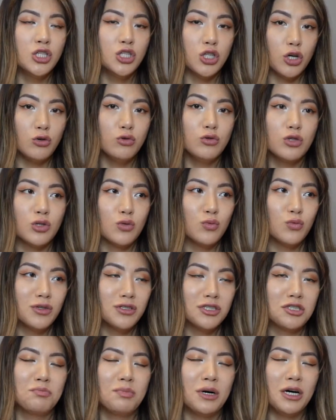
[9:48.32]
don't
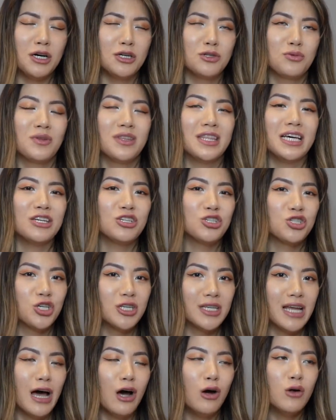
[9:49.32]
want to part with that
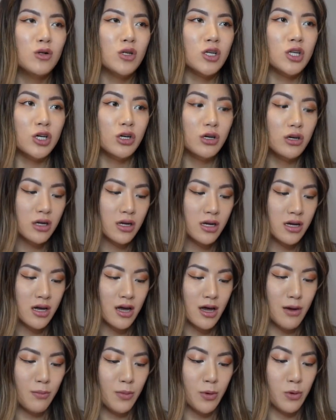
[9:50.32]
Chanel look,
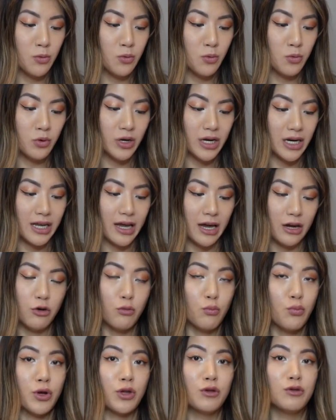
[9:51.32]
but really
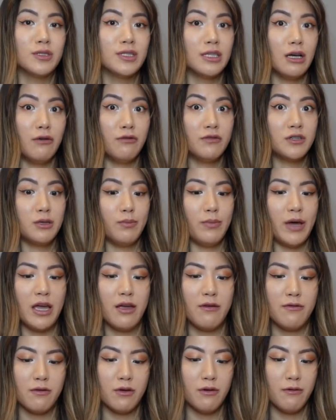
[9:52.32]
cannot bring yourself to
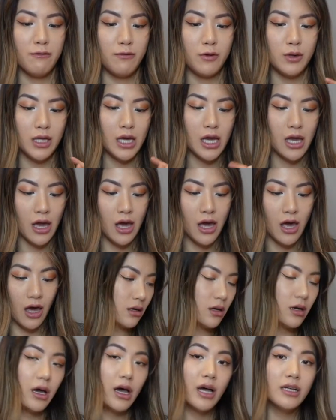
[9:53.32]
pay for it fully.
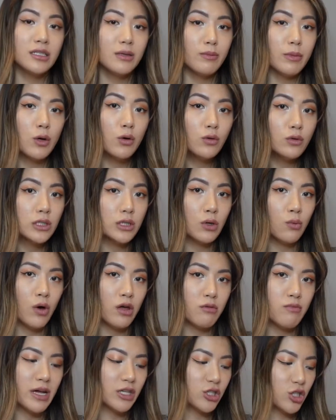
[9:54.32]
And something also
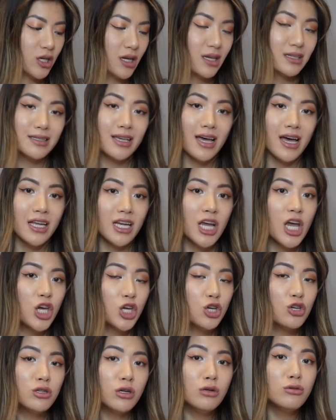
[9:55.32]
worth mentioning is that
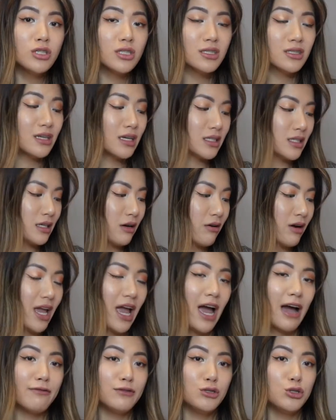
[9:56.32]
you don't just necessarily
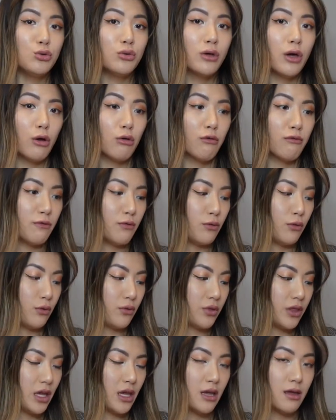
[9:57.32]
have to go
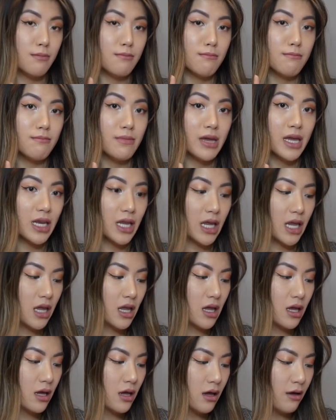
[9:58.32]
for the
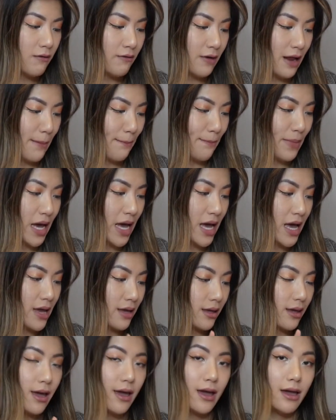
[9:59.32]
mini flap
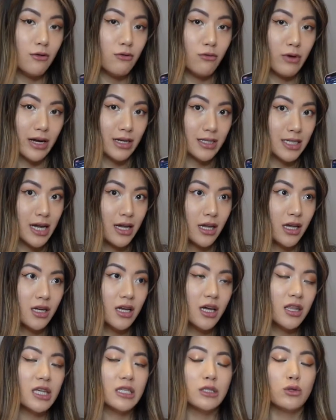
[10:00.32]
bag in
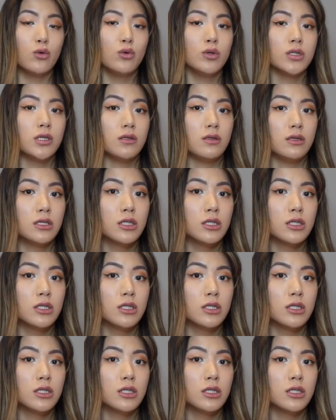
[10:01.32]
rectangular, there's also the